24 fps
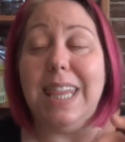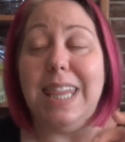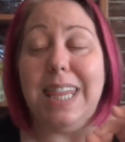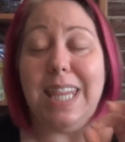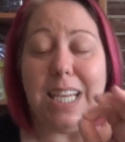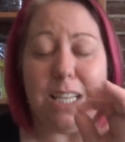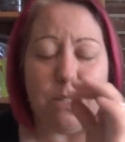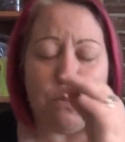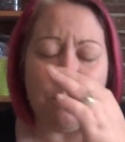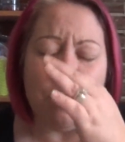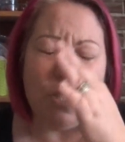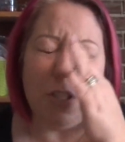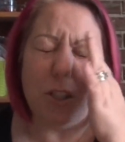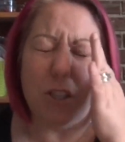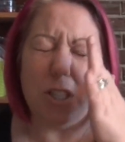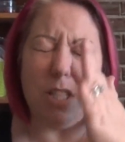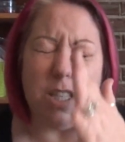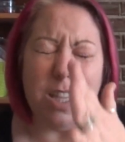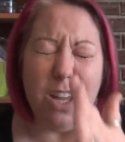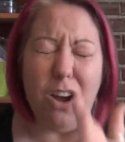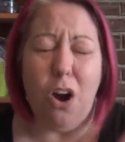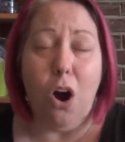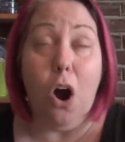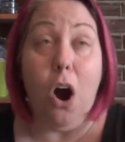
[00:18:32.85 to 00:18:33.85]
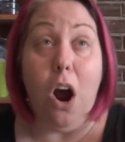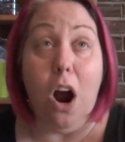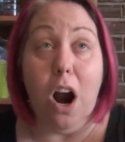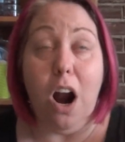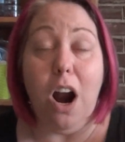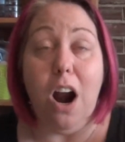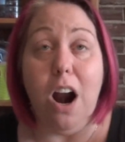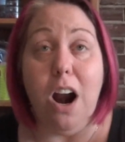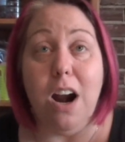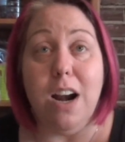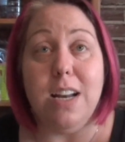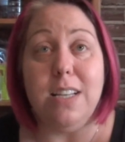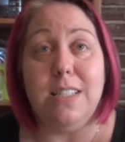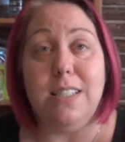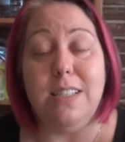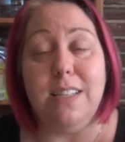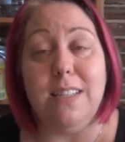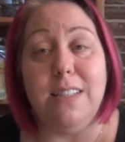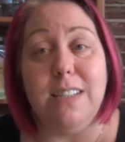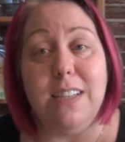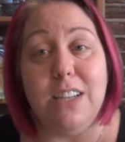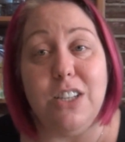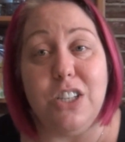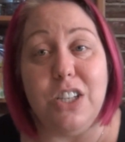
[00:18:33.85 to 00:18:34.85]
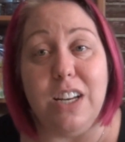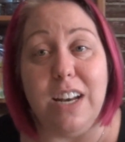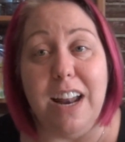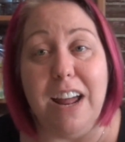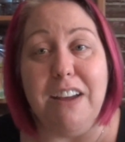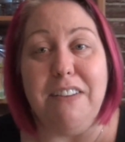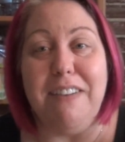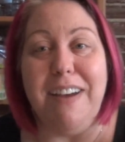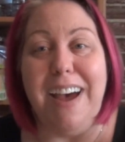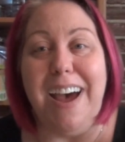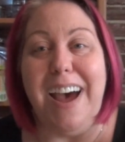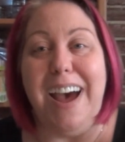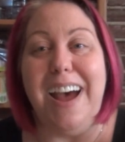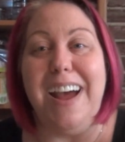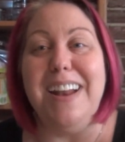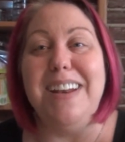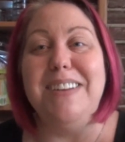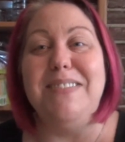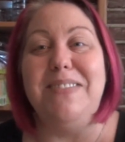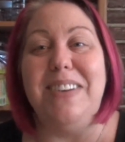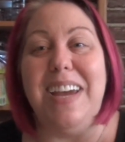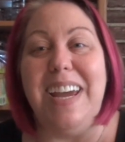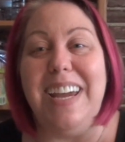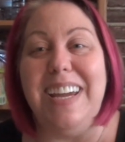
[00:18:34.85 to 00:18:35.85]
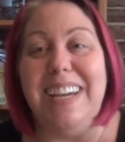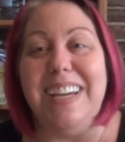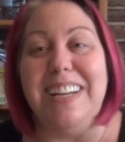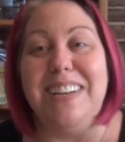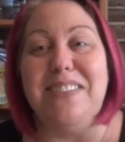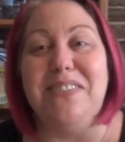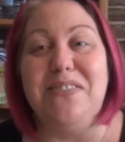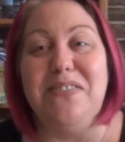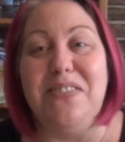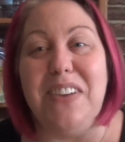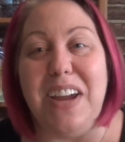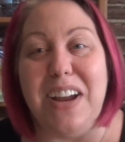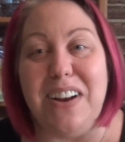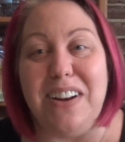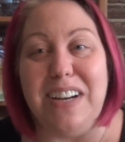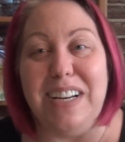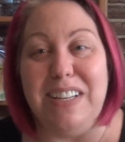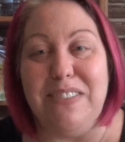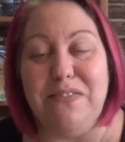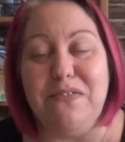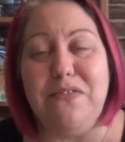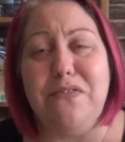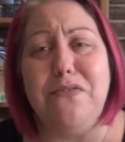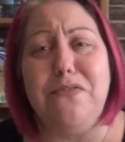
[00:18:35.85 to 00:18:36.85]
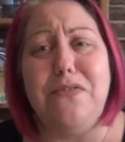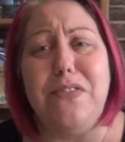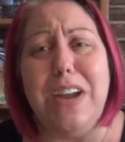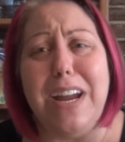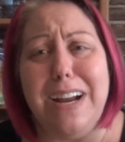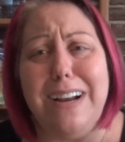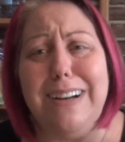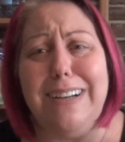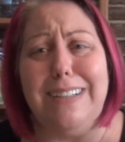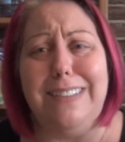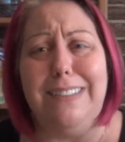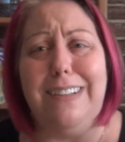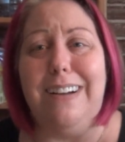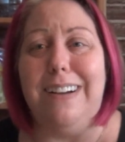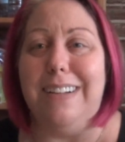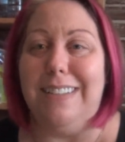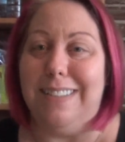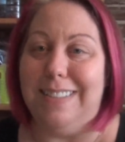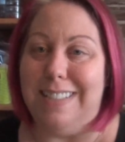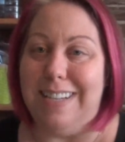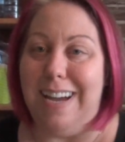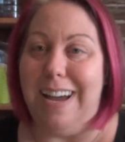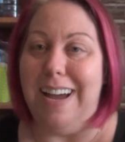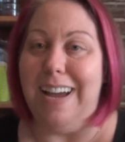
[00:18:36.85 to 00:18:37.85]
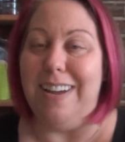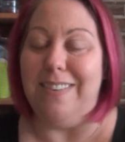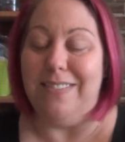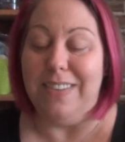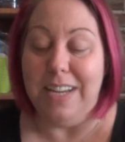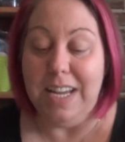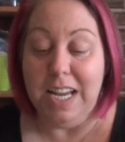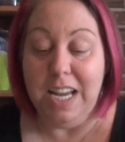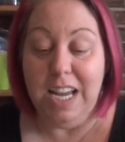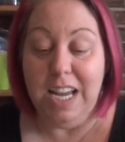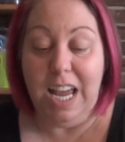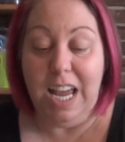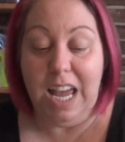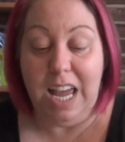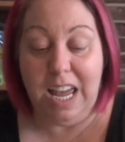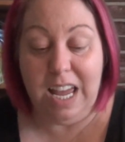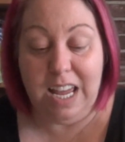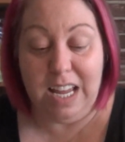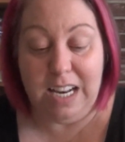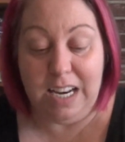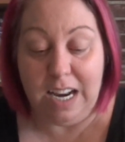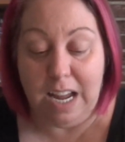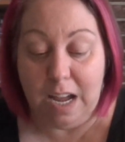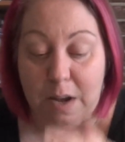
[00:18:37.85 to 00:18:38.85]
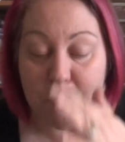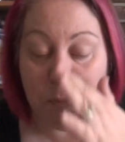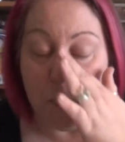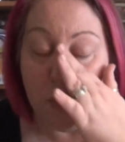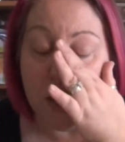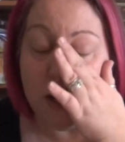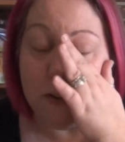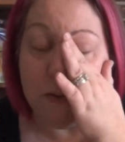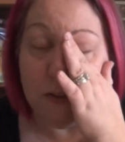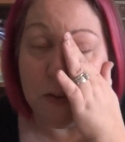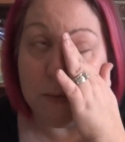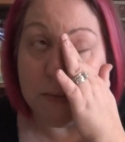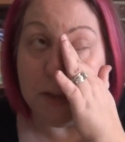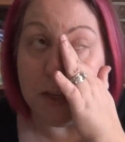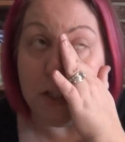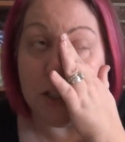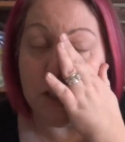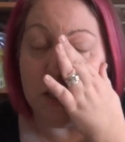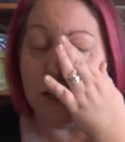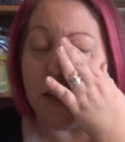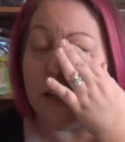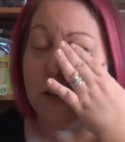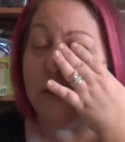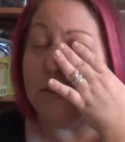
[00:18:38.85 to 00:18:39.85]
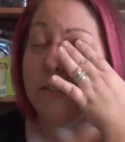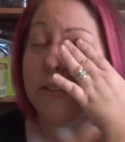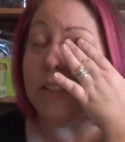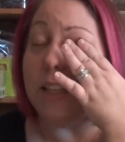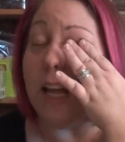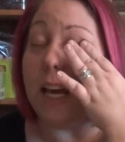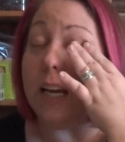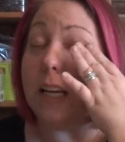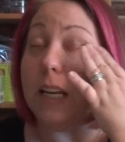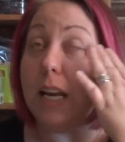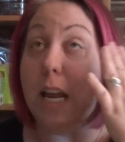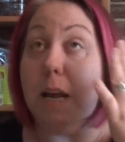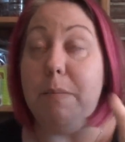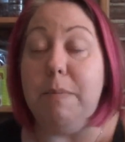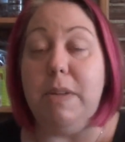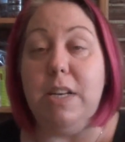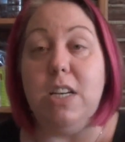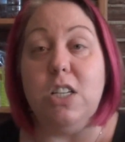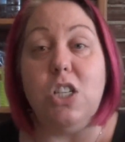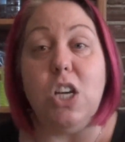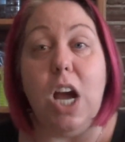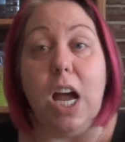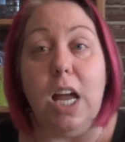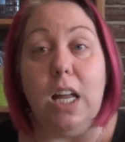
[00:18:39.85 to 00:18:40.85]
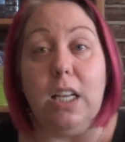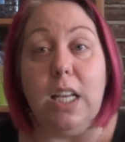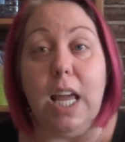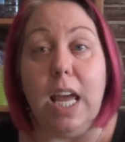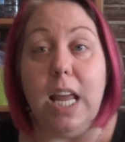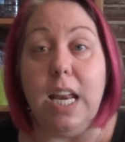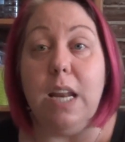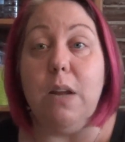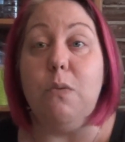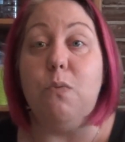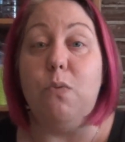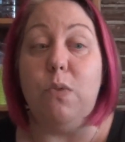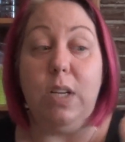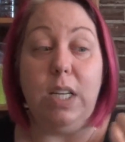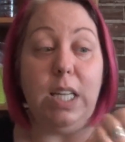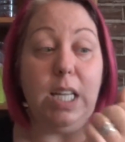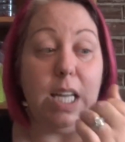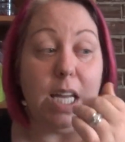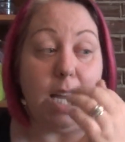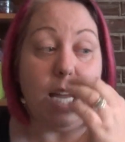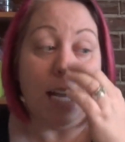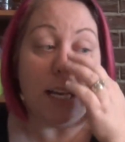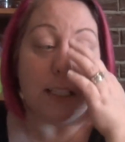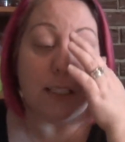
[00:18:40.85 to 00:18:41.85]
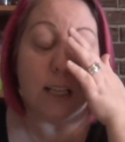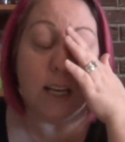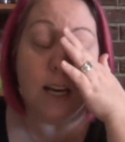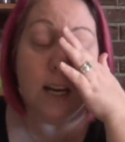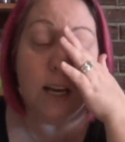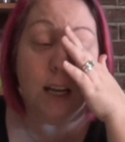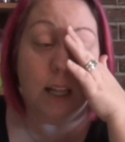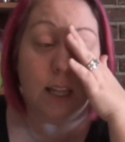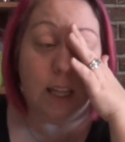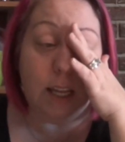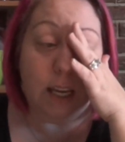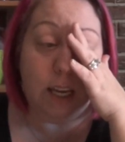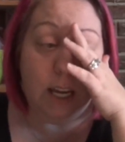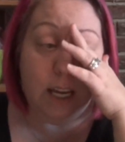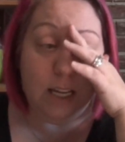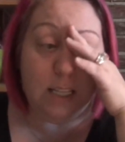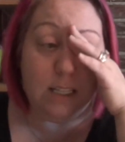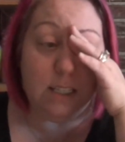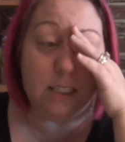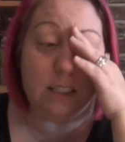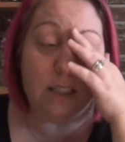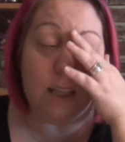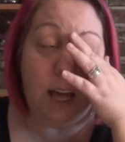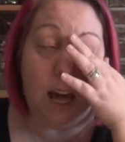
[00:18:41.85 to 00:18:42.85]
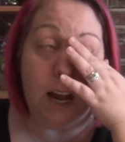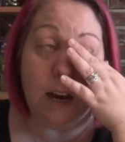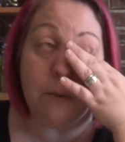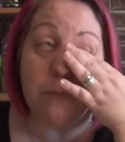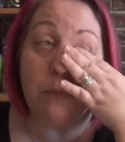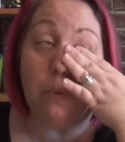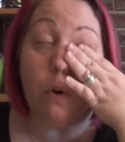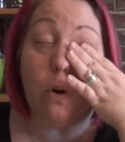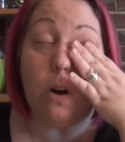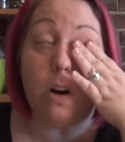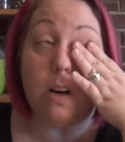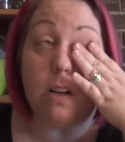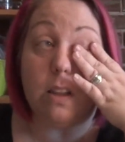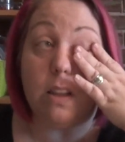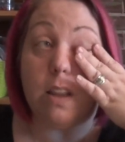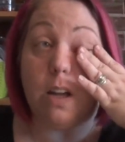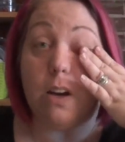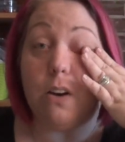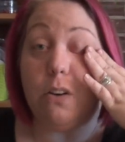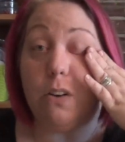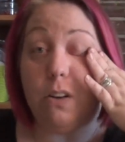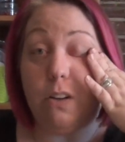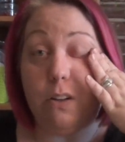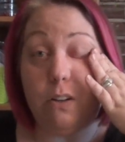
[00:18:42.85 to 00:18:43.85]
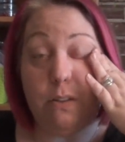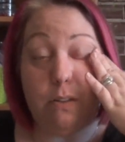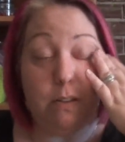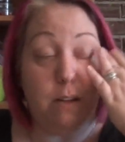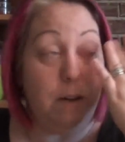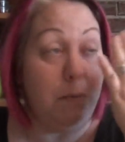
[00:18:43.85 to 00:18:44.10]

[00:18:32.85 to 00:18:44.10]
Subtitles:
This was just the hardest decision I've had to make in a very, very long time. And one of you mentioned that it was like naming a child, and it really is. Like, it's that important, though. Oh,